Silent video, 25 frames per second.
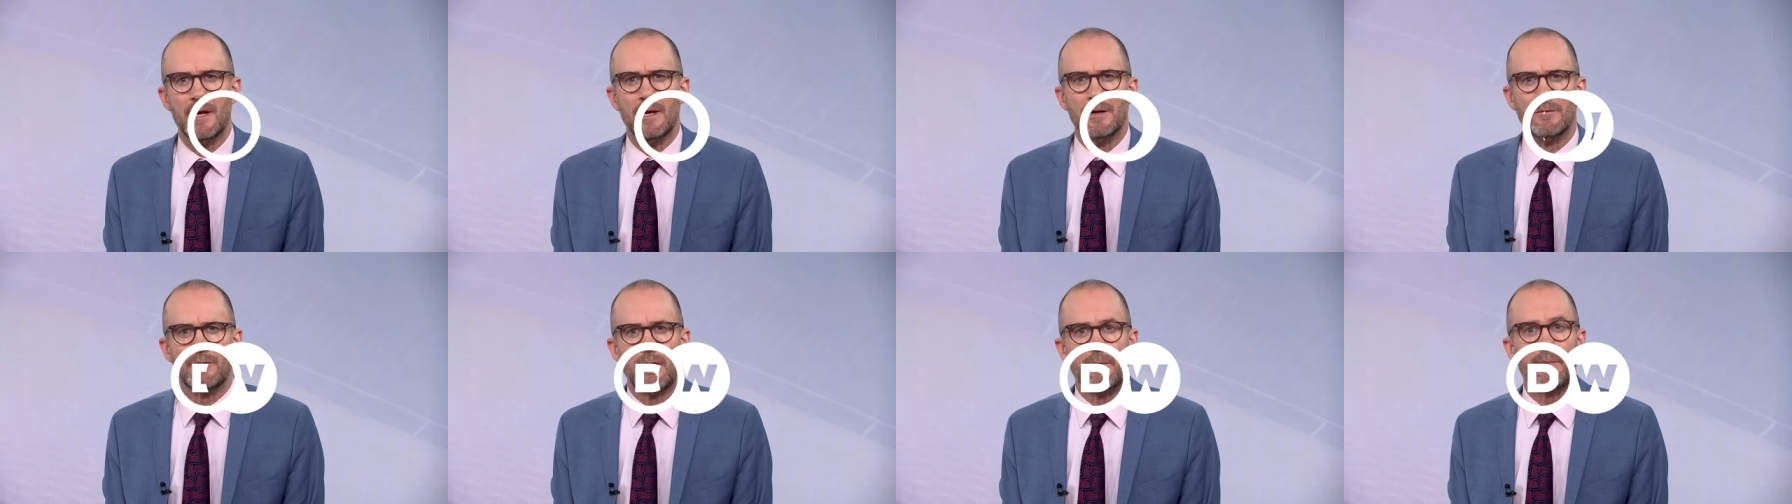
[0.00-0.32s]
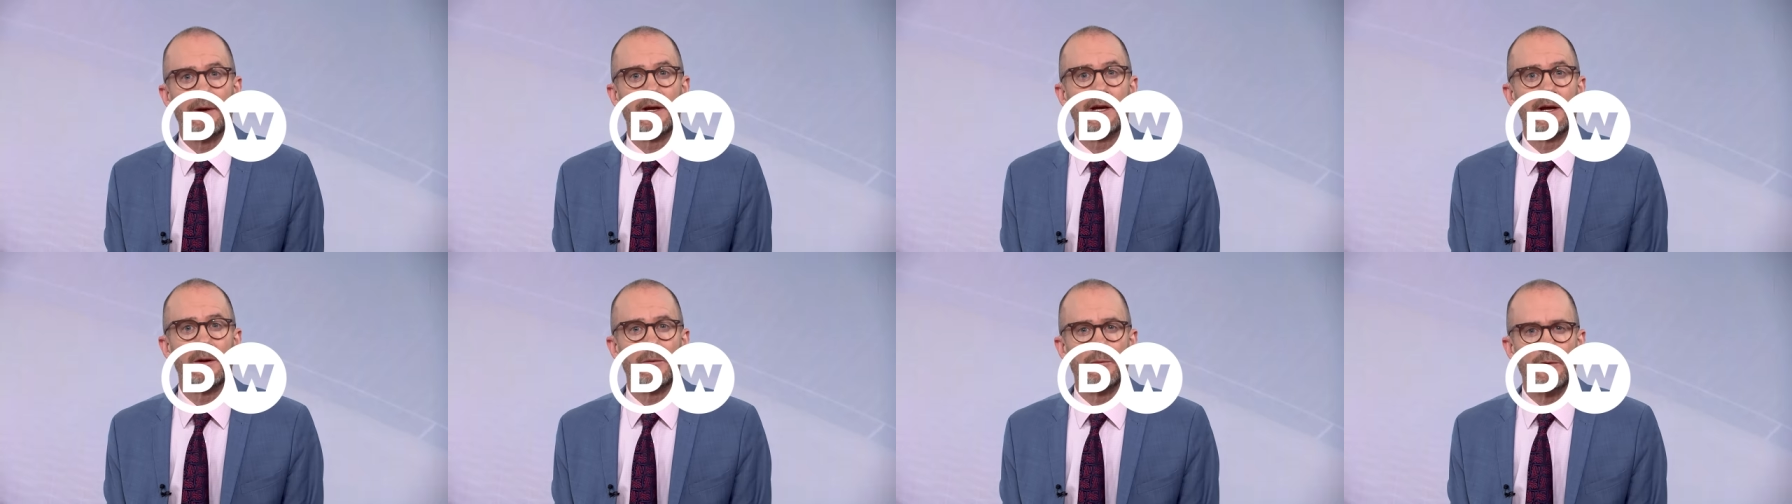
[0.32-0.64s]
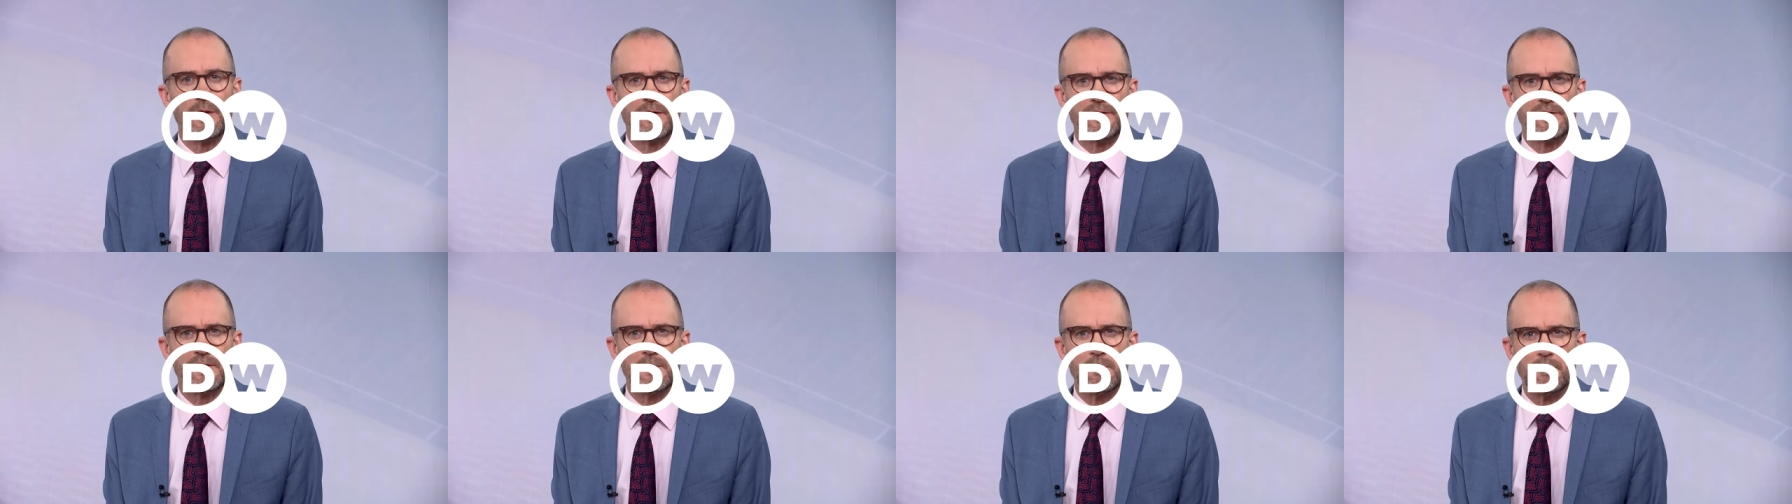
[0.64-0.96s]
We begin
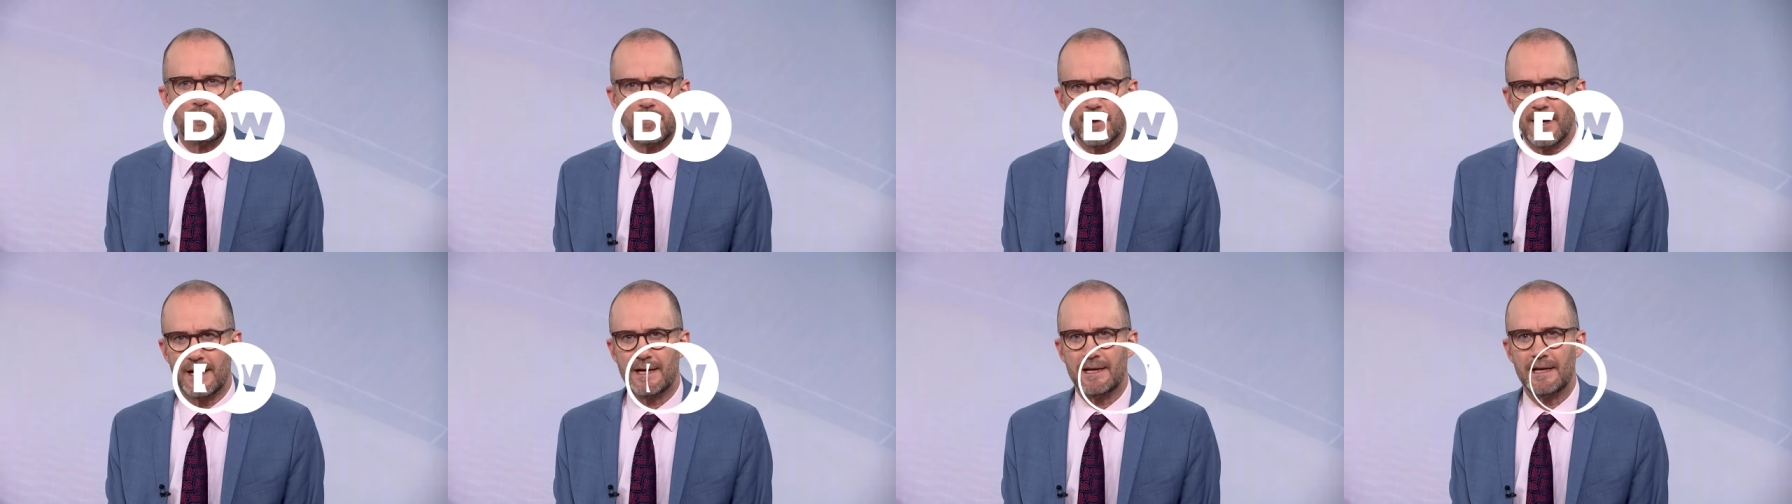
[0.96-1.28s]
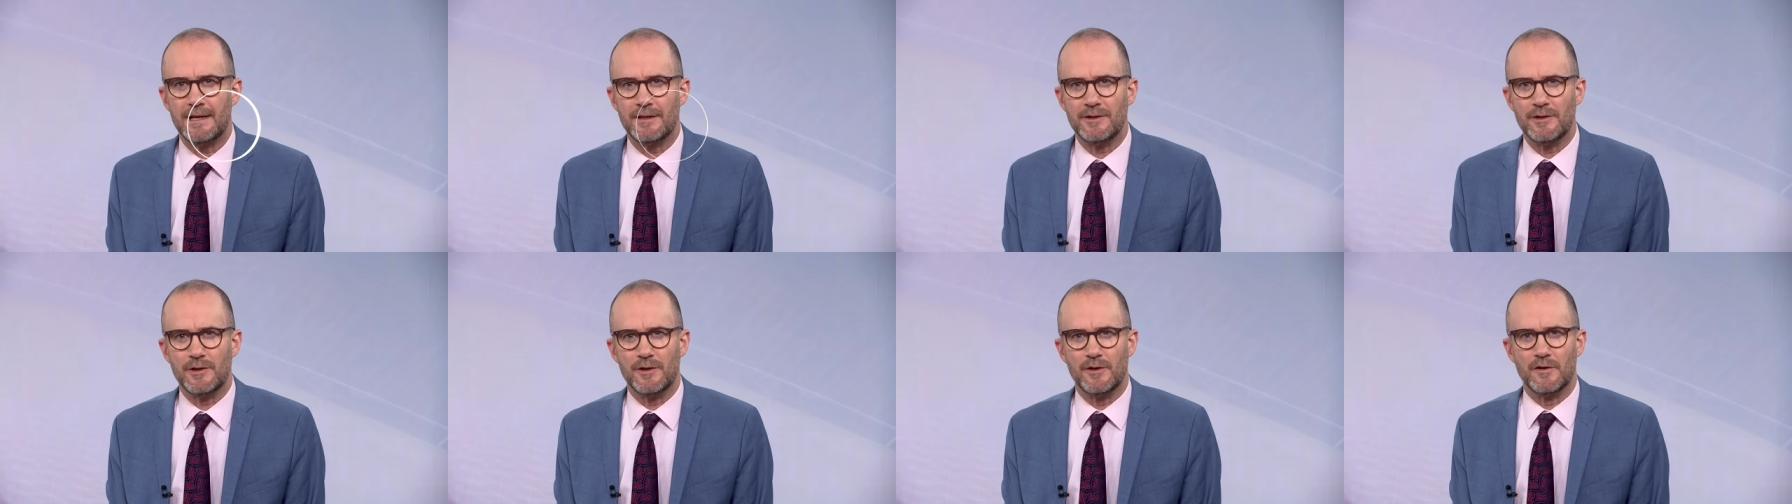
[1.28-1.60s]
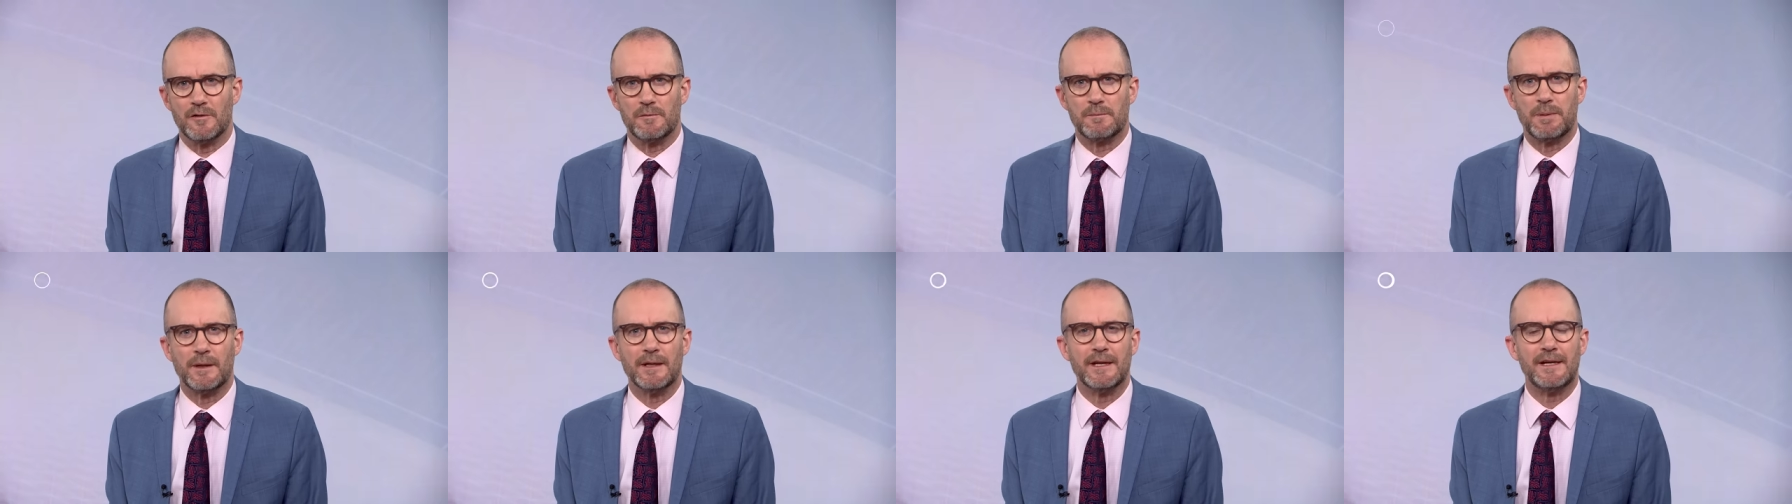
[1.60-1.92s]
with some breaking
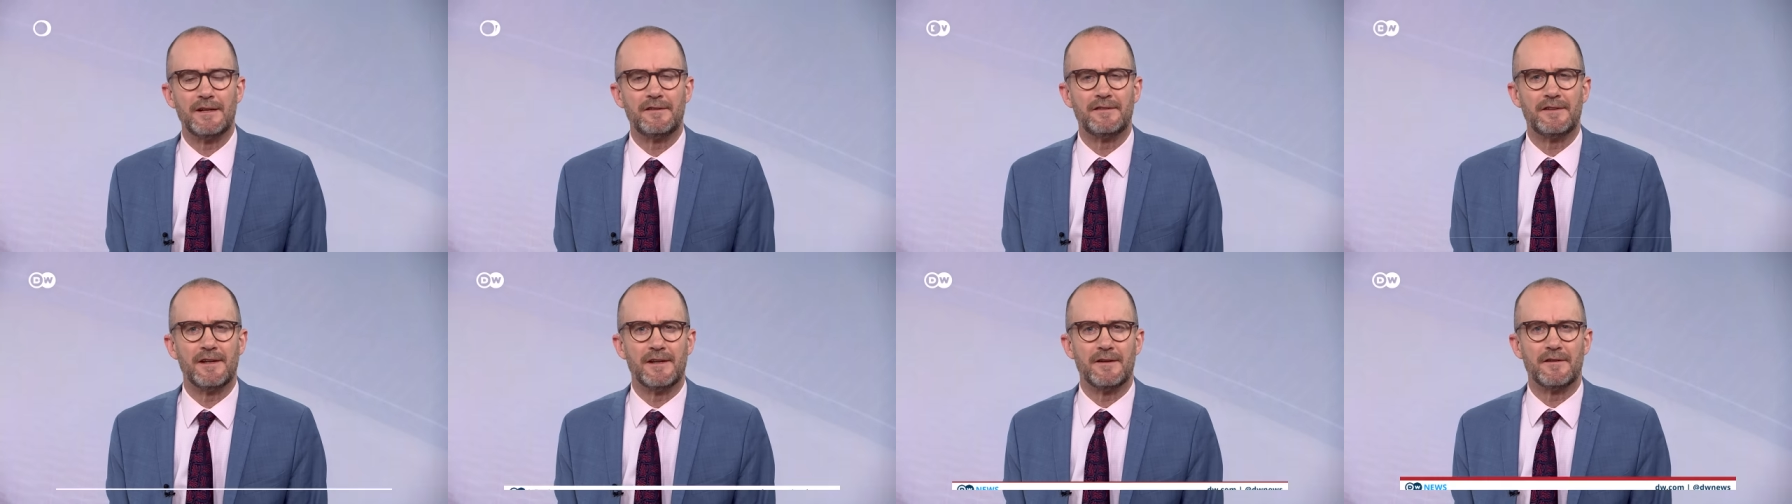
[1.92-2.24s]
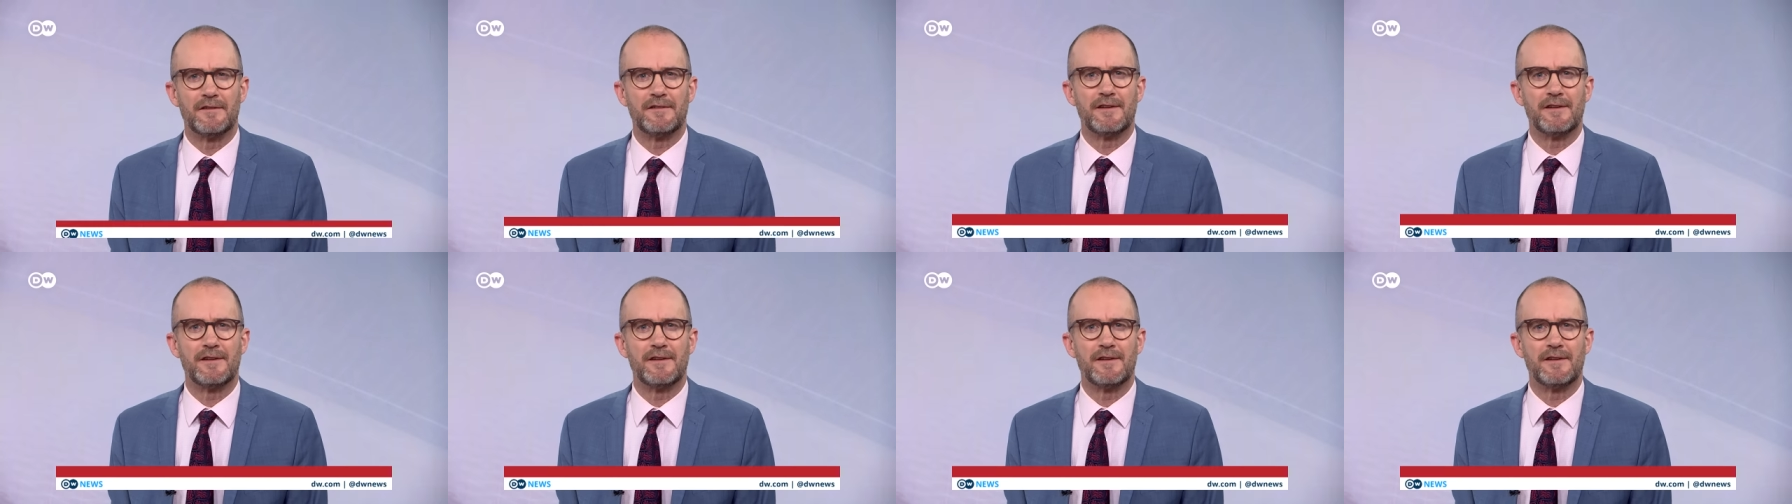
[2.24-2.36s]
news. Police in